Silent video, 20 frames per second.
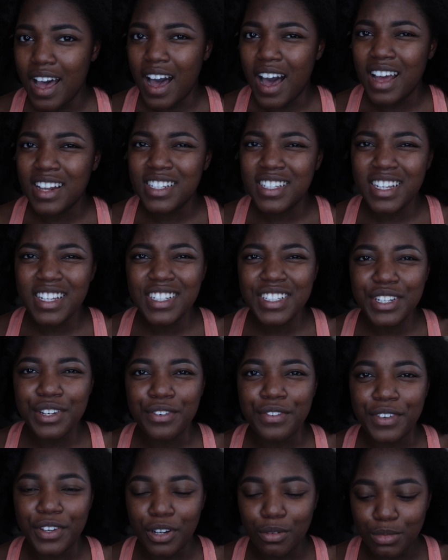I tend
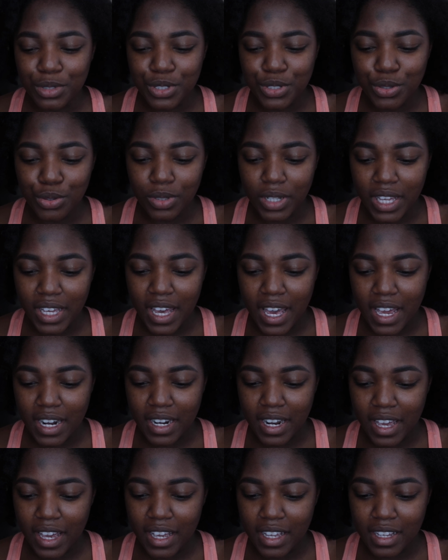to film too late at
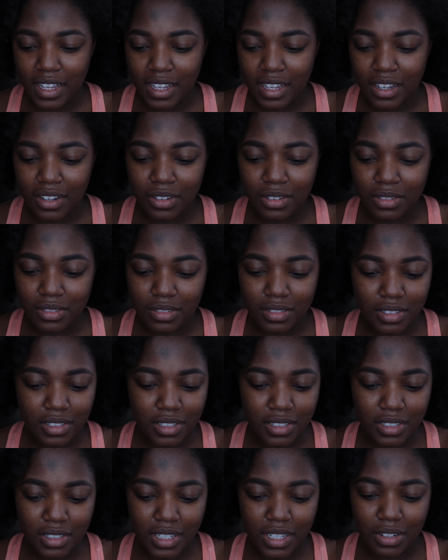night. I
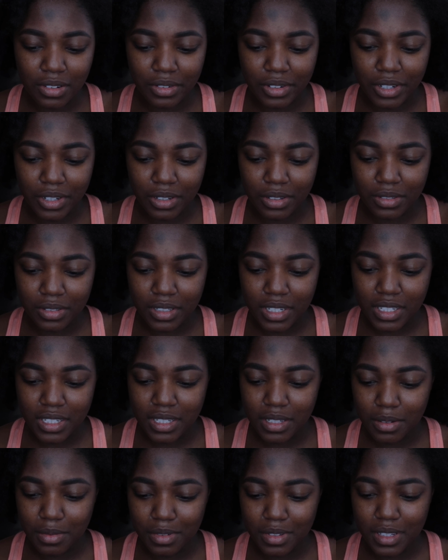don't know.
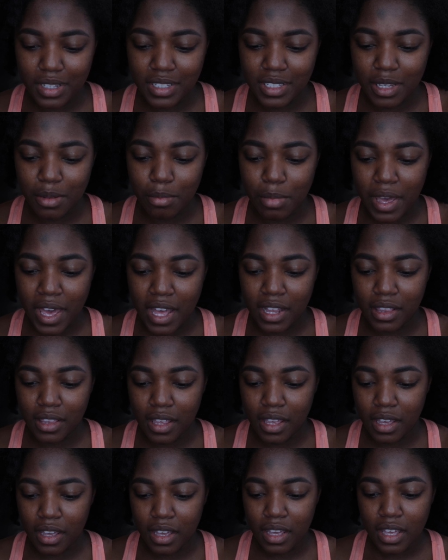It's a bad
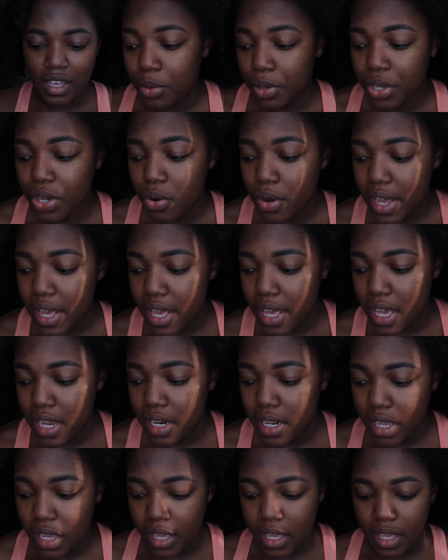thing. I'm going to go
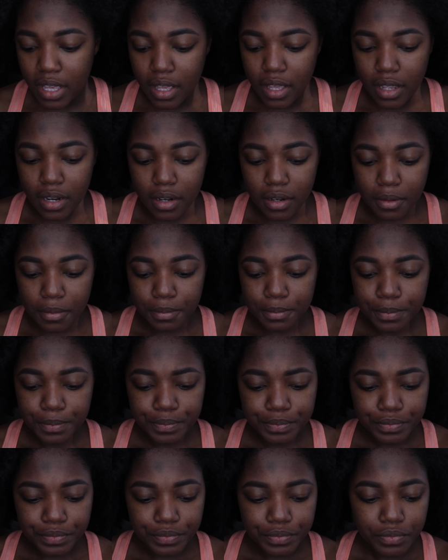ahead
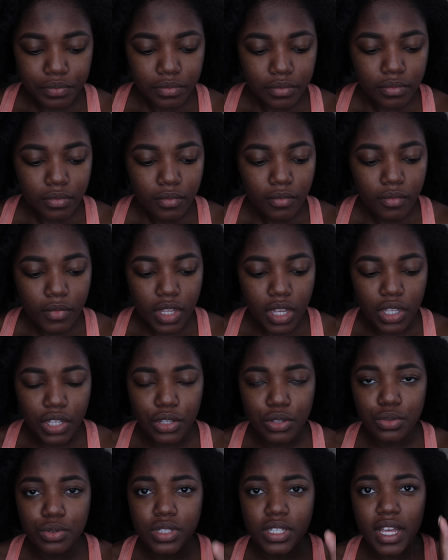and
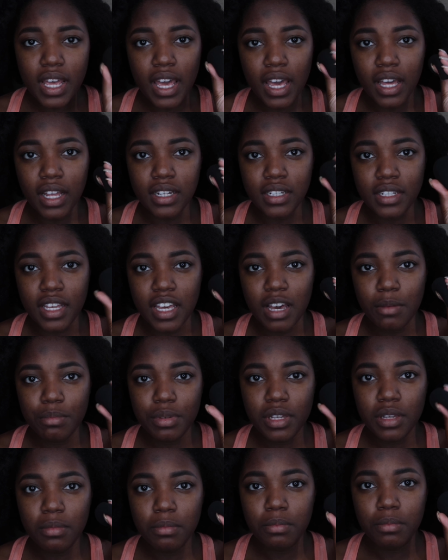use a damp
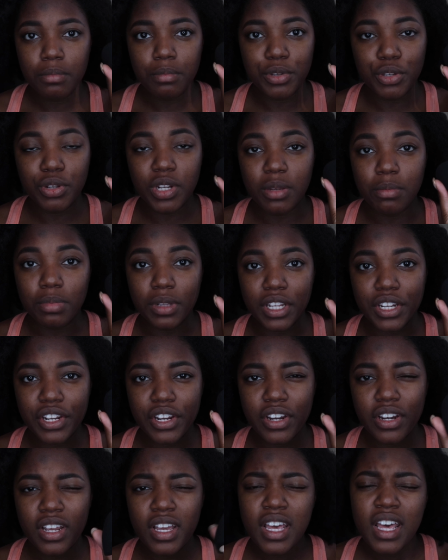beauty
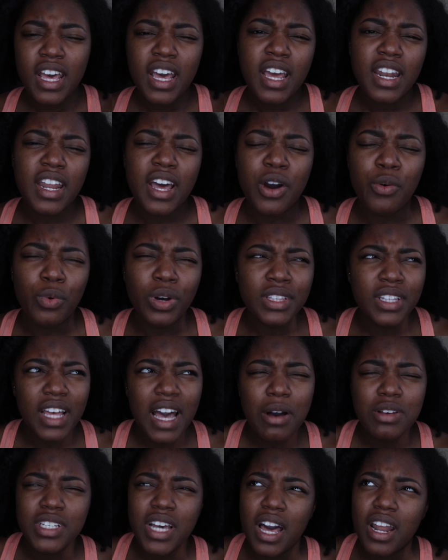blender. Now, one thing
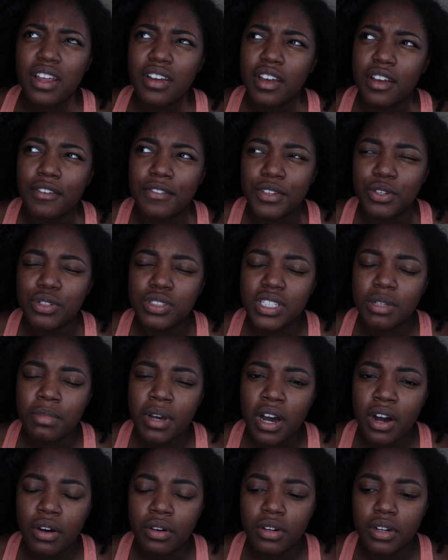I was kind of confused
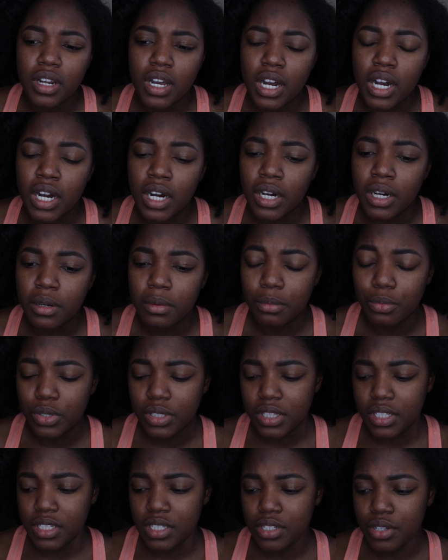about
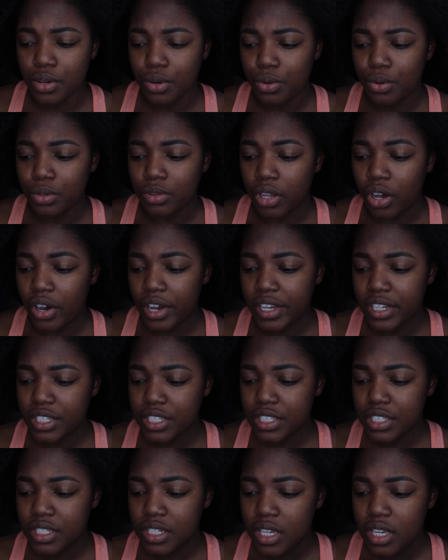with this whole
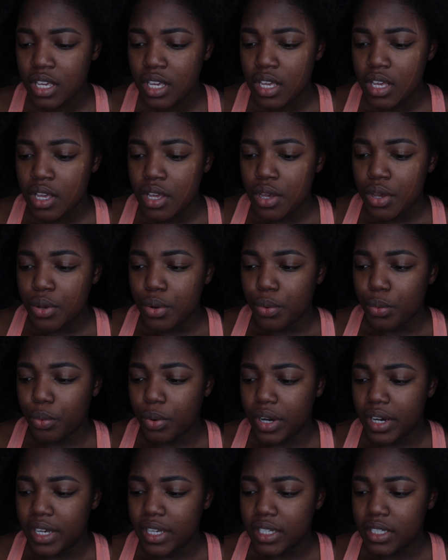launch
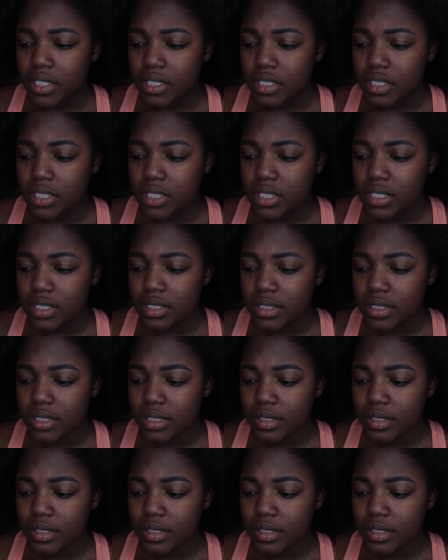was